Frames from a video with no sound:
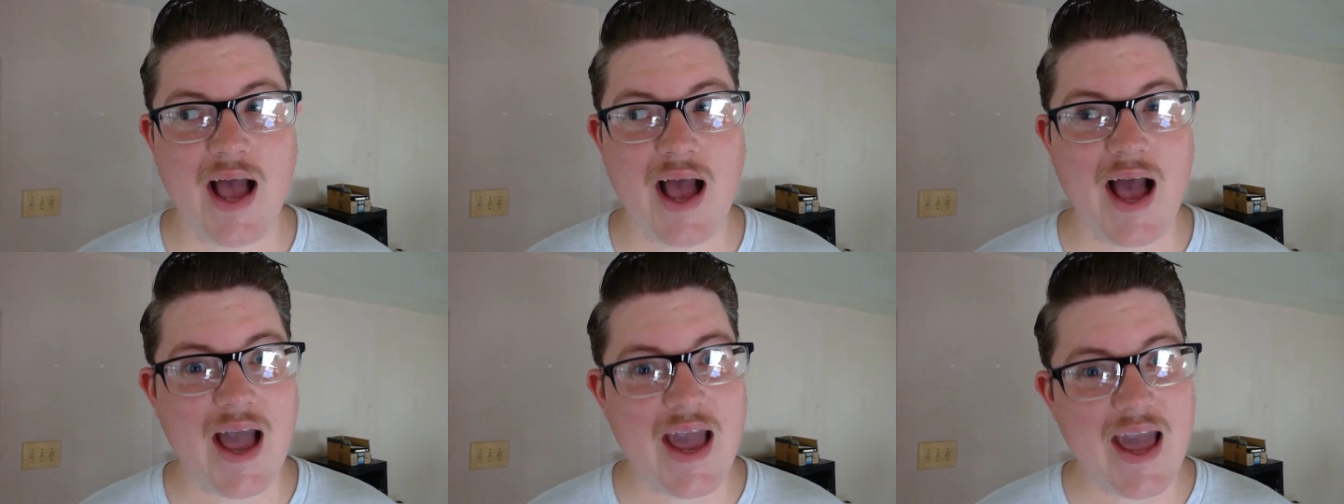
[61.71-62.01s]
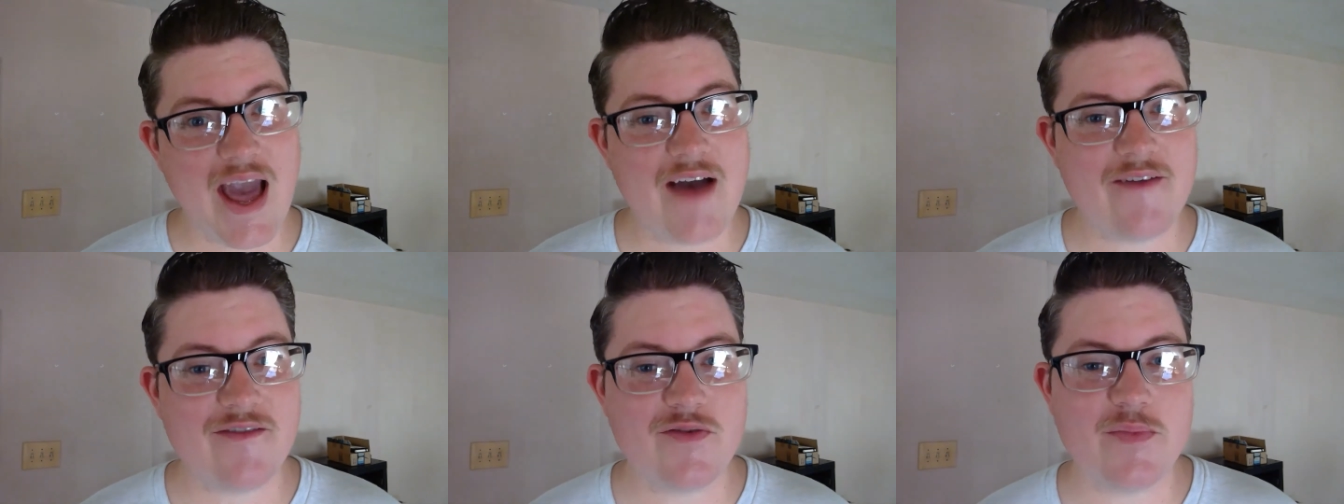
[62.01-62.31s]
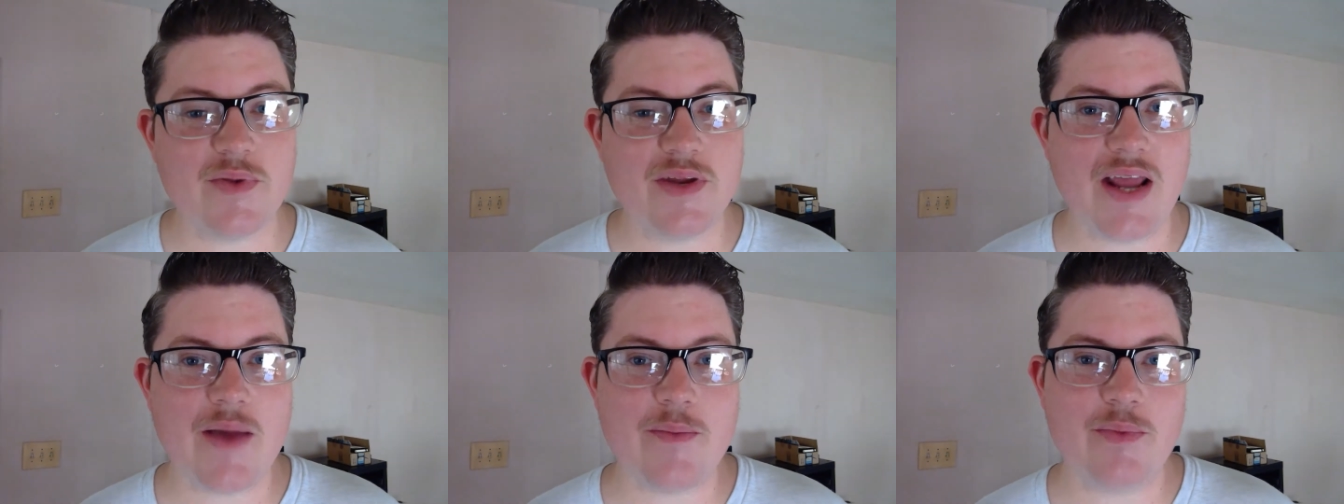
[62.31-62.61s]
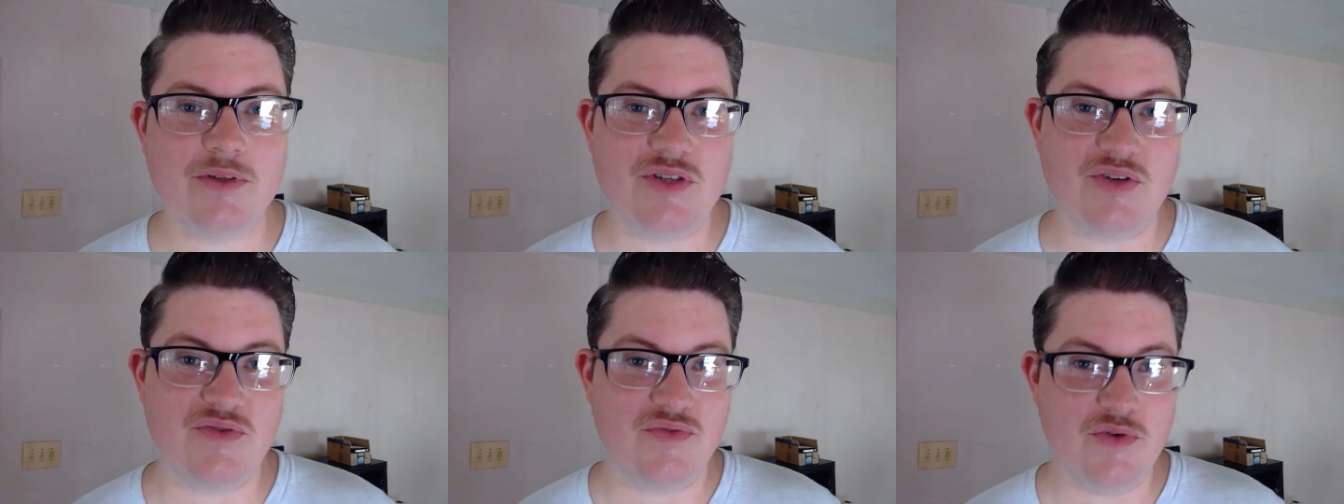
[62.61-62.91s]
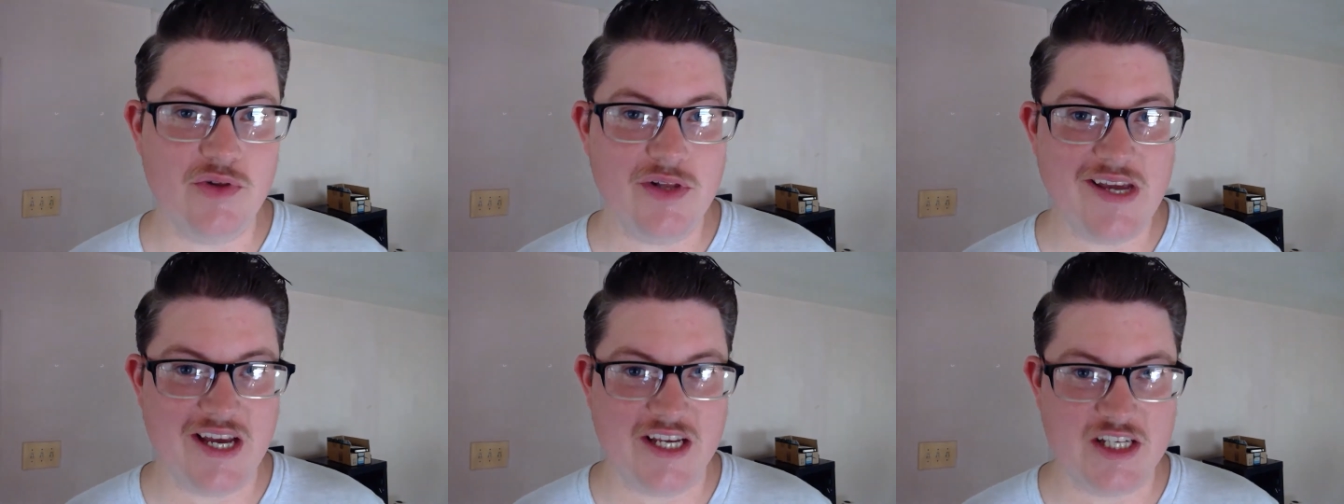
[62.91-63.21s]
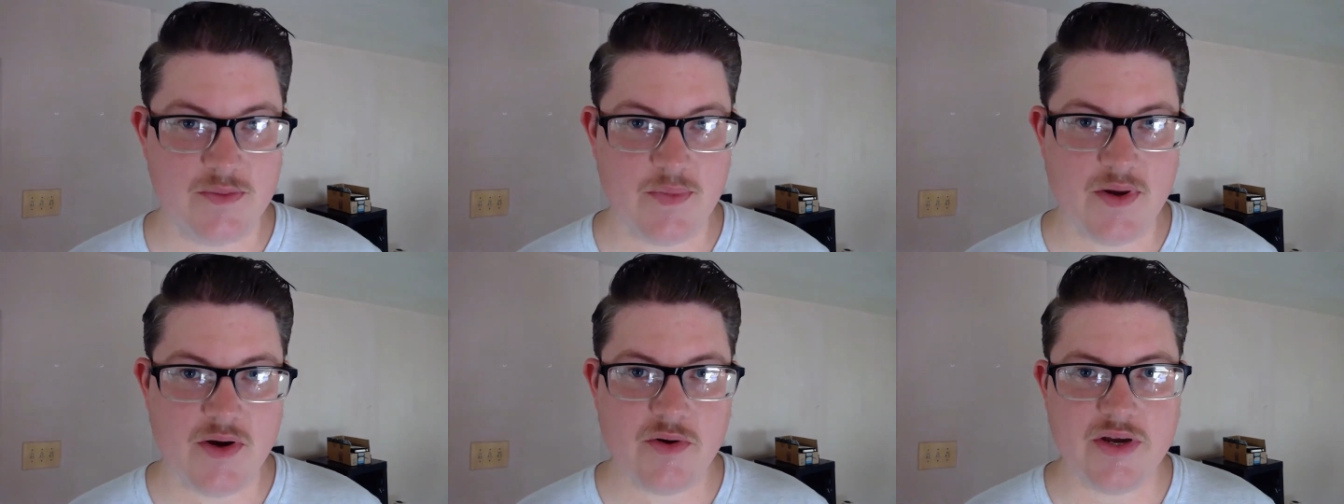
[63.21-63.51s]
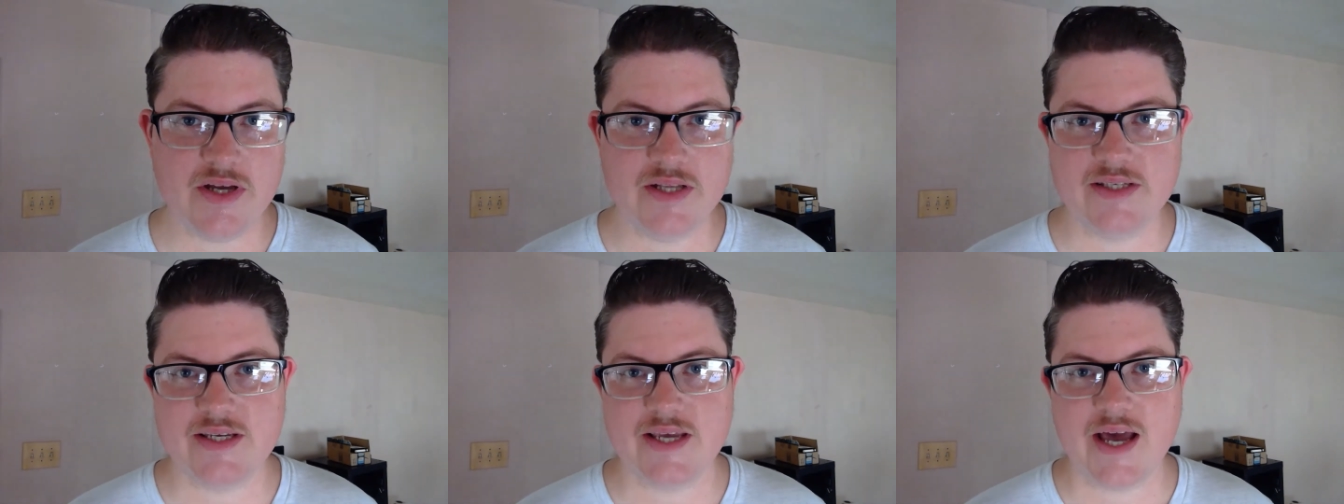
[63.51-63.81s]
I haven't been able to fully
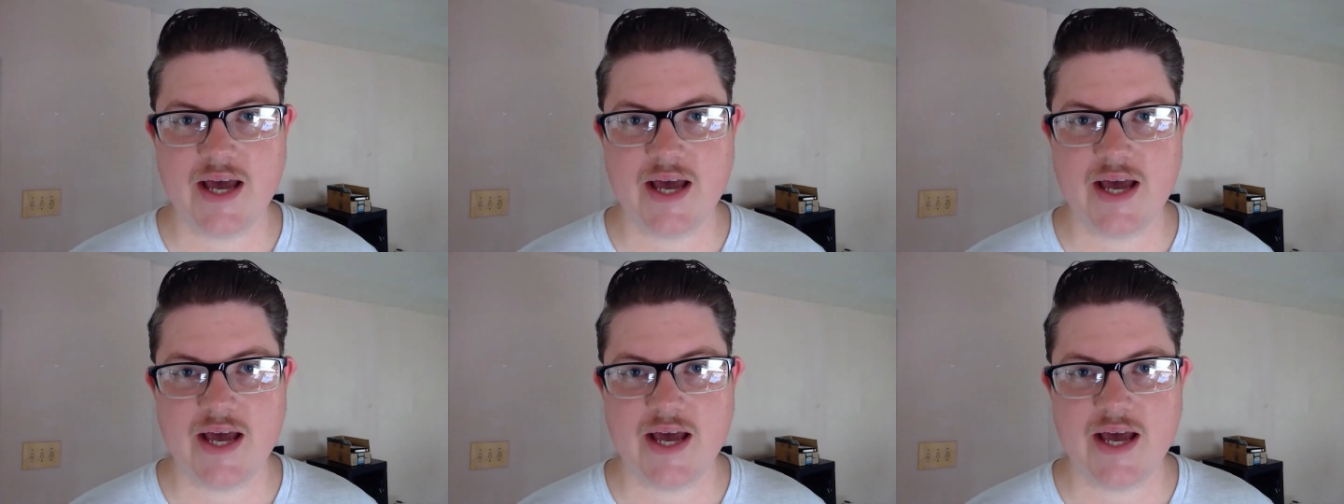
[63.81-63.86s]
experience